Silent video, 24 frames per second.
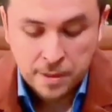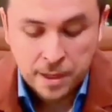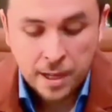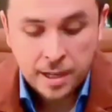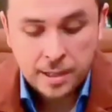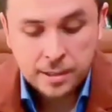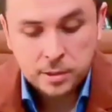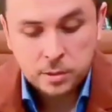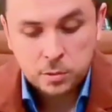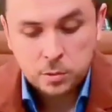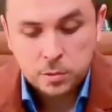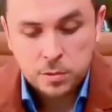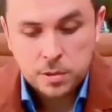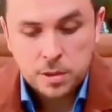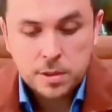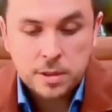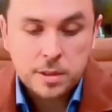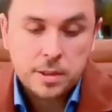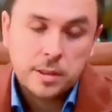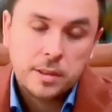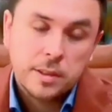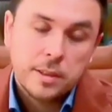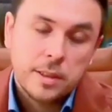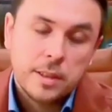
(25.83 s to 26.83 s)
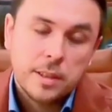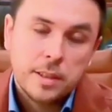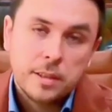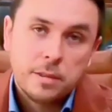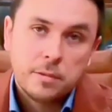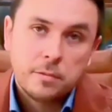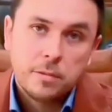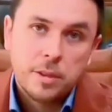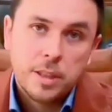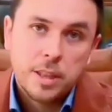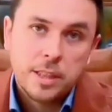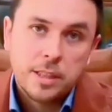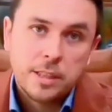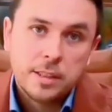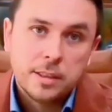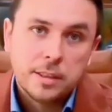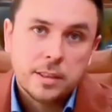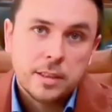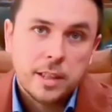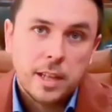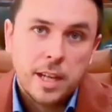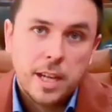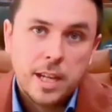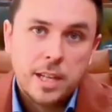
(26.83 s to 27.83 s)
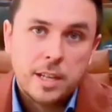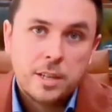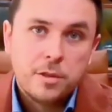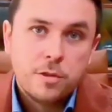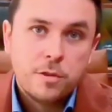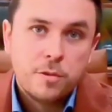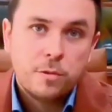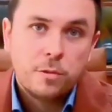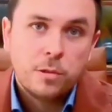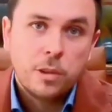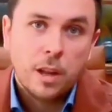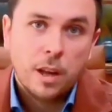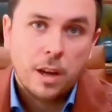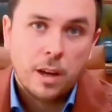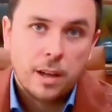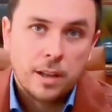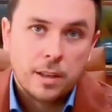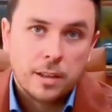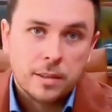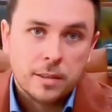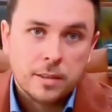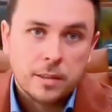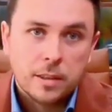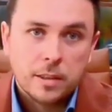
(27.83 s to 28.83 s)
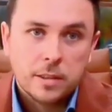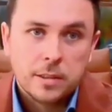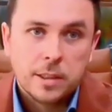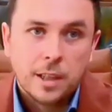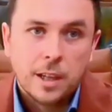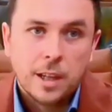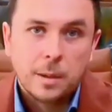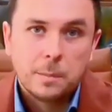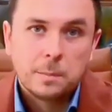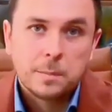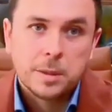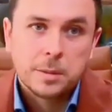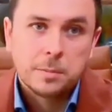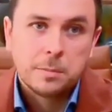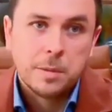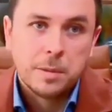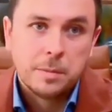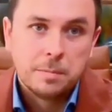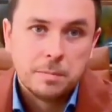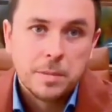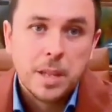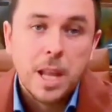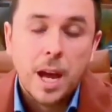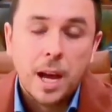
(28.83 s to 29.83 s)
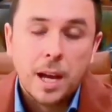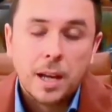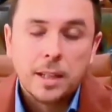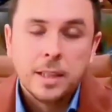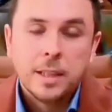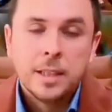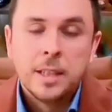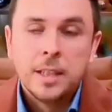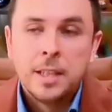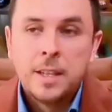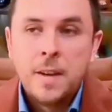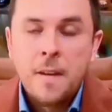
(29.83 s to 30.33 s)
has recently released a new line called the Optimum line.